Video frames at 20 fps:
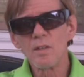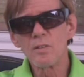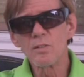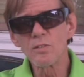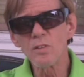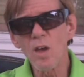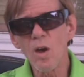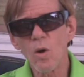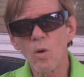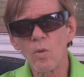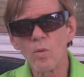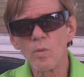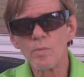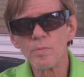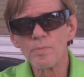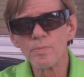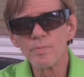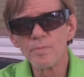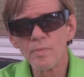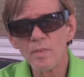So,
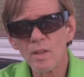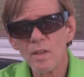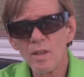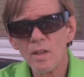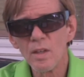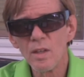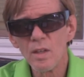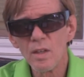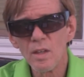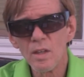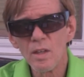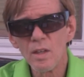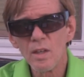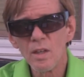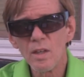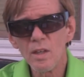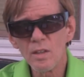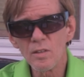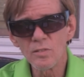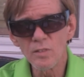
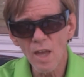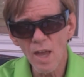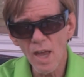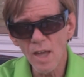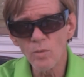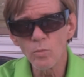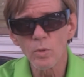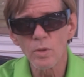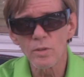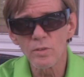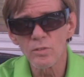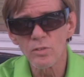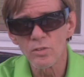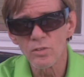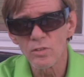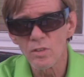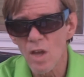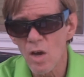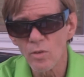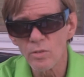is Edward
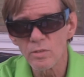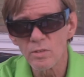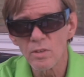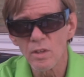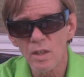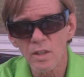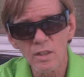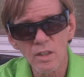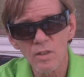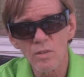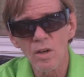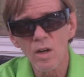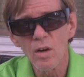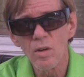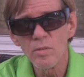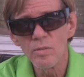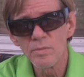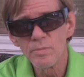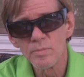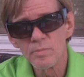Snowden a
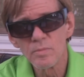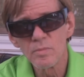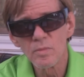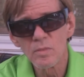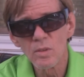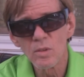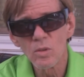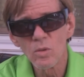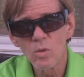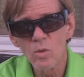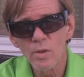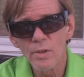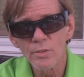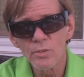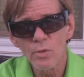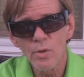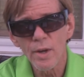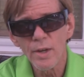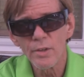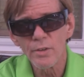hero or a
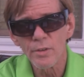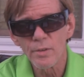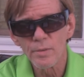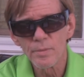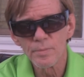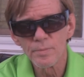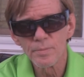traitor?